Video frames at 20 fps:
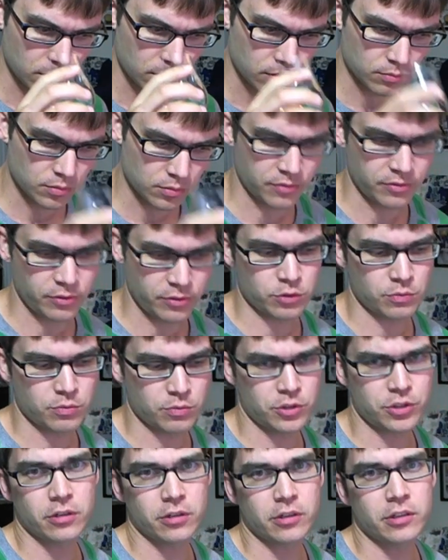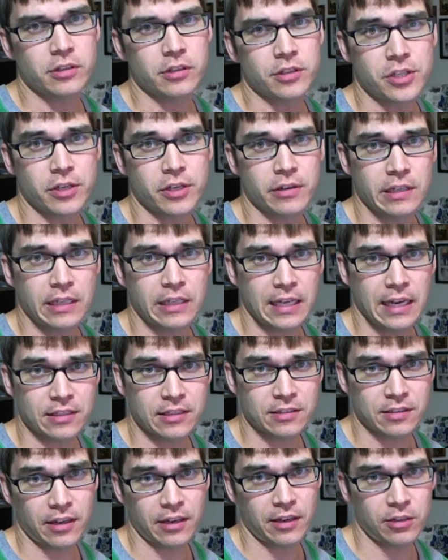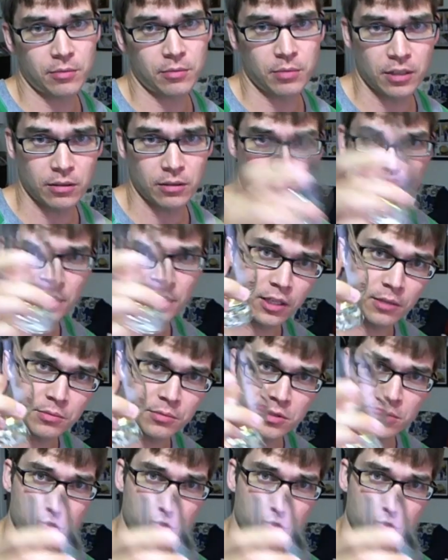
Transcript: but if it was matured in a sherry cask, I ought to be able to pick up some